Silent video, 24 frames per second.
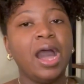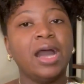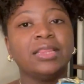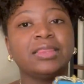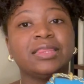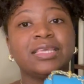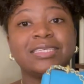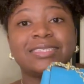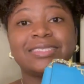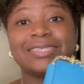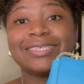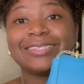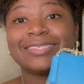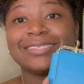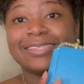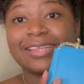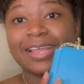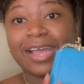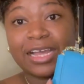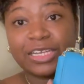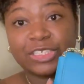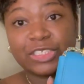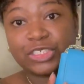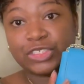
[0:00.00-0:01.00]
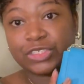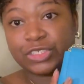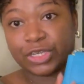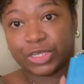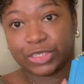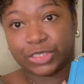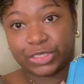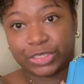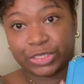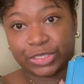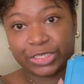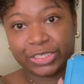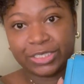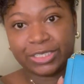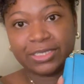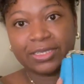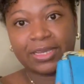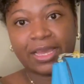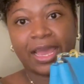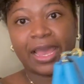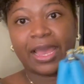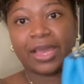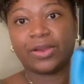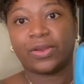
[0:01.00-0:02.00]
This is not structured
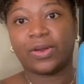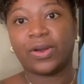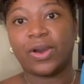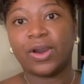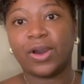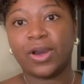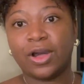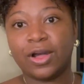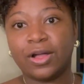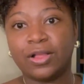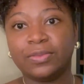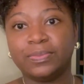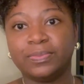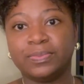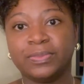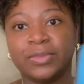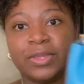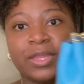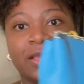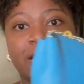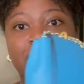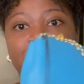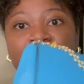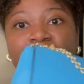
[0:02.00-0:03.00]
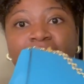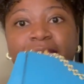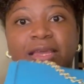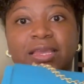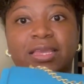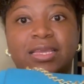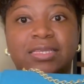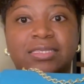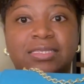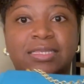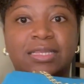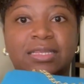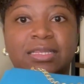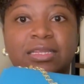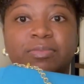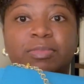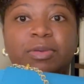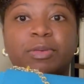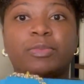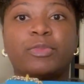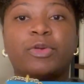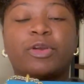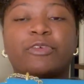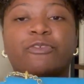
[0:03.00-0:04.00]
at all. Is a little
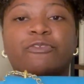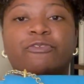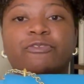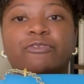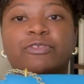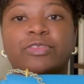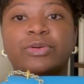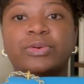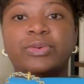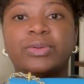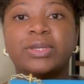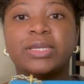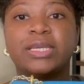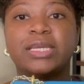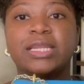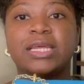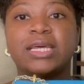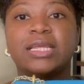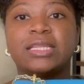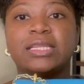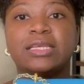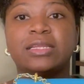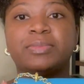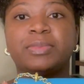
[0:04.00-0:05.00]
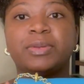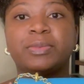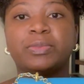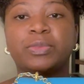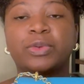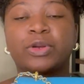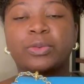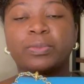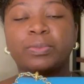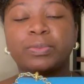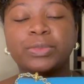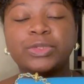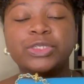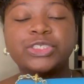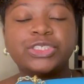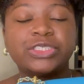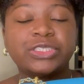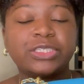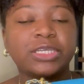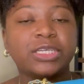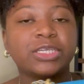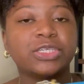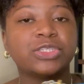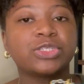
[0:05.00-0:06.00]
bit more fluid, a little bit more
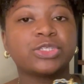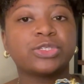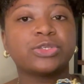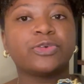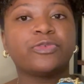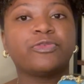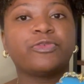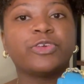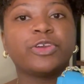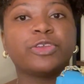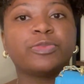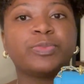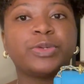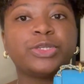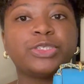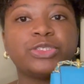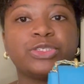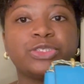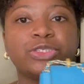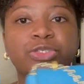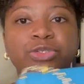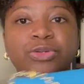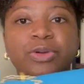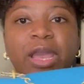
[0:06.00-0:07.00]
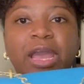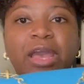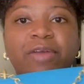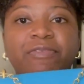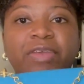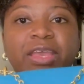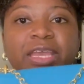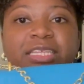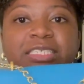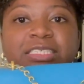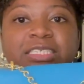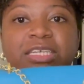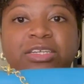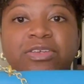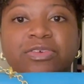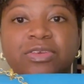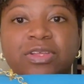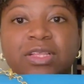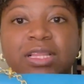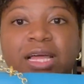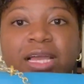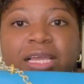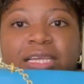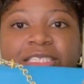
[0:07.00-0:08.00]
mushy and so forth, but you do have a
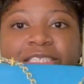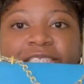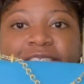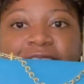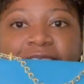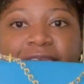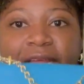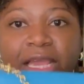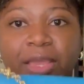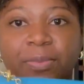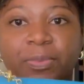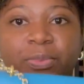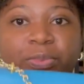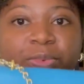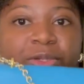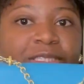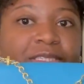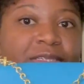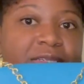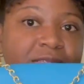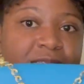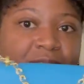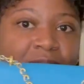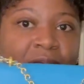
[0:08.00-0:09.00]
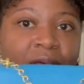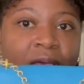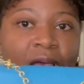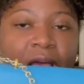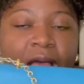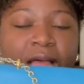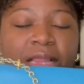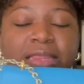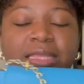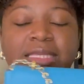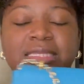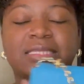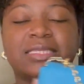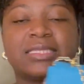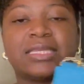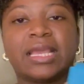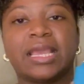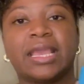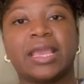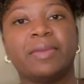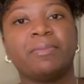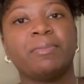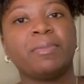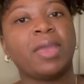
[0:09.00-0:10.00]
generalized shape, which is the
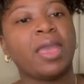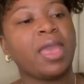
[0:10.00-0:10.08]
same.